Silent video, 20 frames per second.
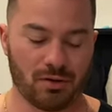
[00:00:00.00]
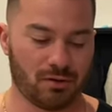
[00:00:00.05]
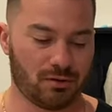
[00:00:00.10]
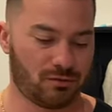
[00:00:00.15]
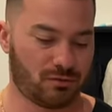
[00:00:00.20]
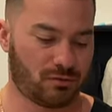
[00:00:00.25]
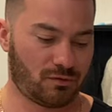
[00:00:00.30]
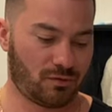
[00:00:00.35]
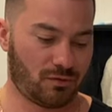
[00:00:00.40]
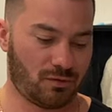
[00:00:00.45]

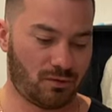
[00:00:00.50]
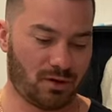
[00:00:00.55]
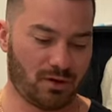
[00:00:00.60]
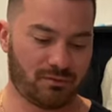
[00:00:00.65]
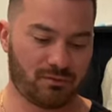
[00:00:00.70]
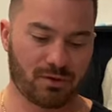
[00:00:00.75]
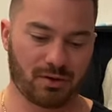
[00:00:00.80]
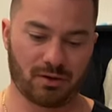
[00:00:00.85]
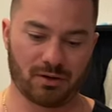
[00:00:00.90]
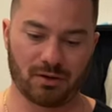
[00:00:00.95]
So I
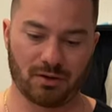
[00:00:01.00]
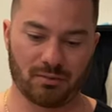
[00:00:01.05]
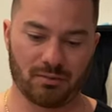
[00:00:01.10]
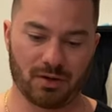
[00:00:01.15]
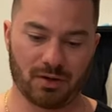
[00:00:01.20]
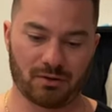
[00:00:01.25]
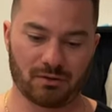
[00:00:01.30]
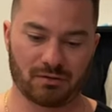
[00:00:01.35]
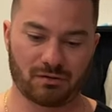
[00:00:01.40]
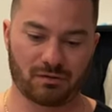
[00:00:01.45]
figured I
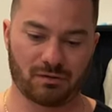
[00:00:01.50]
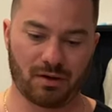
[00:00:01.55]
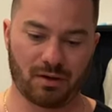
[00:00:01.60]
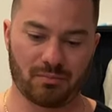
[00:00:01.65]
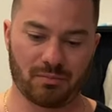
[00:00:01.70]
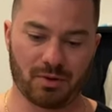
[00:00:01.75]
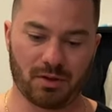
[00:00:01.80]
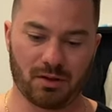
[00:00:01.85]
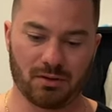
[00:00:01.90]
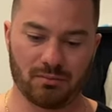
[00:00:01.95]
better
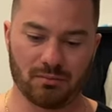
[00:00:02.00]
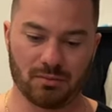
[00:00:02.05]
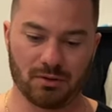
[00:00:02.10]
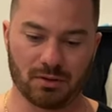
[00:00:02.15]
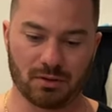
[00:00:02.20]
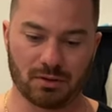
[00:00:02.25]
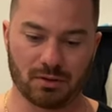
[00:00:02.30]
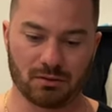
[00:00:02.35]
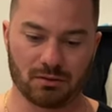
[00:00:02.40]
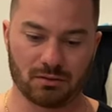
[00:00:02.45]
step up
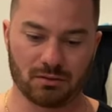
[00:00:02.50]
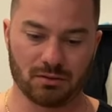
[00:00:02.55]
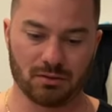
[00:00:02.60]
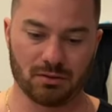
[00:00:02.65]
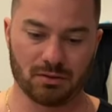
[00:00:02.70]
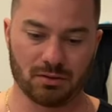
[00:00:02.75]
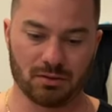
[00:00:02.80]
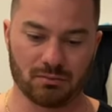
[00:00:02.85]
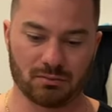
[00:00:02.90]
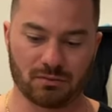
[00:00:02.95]
or
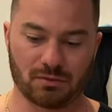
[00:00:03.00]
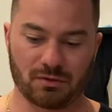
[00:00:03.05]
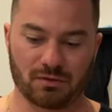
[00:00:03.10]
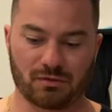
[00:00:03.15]
um, the